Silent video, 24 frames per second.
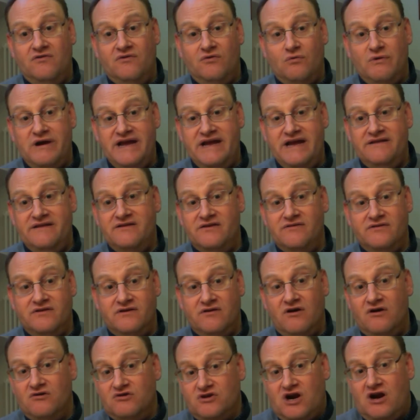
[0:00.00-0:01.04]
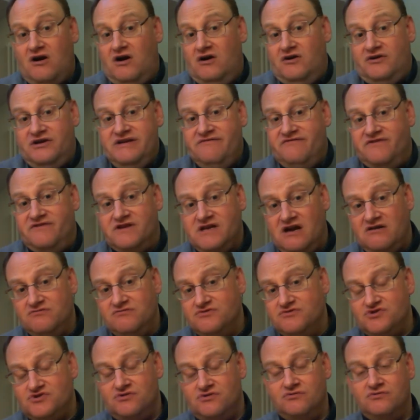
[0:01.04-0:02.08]
the way that or even
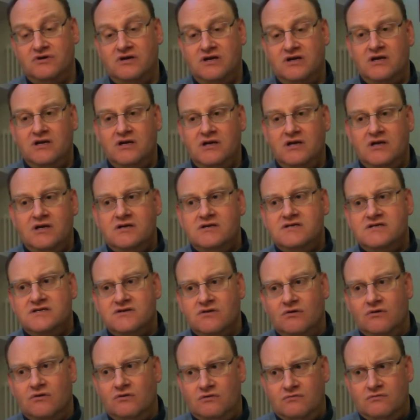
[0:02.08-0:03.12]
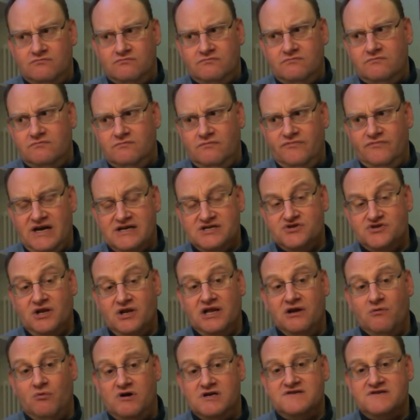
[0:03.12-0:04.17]
cultural. So that's
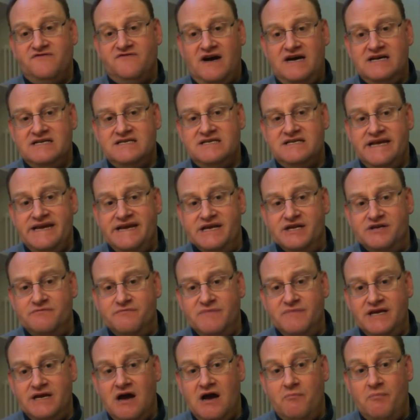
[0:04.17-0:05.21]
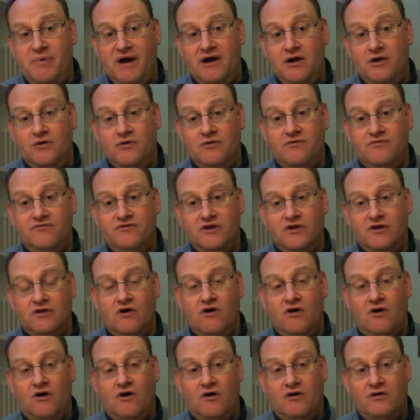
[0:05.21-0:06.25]
really what's fascinated me about the
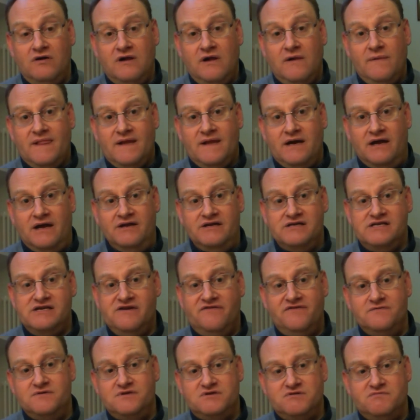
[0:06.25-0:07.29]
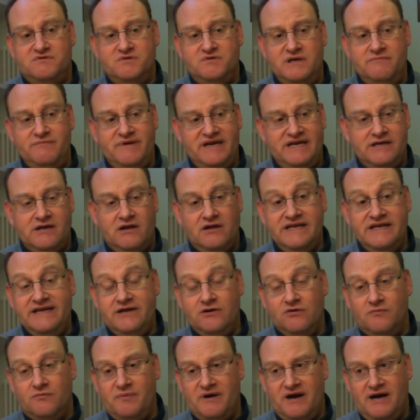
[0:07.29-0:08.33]
law. And the difference between being a
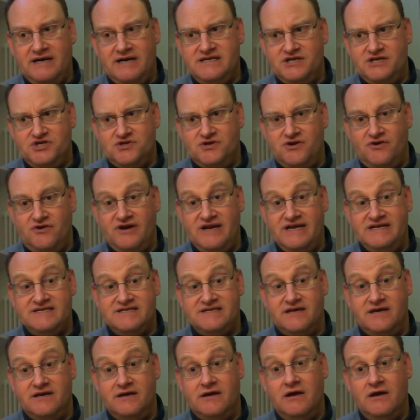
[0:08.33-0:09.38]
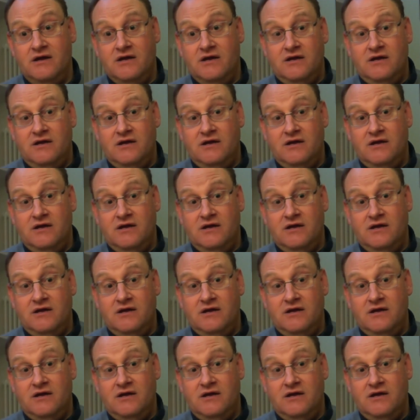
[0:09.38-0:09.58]
legal practitioner is that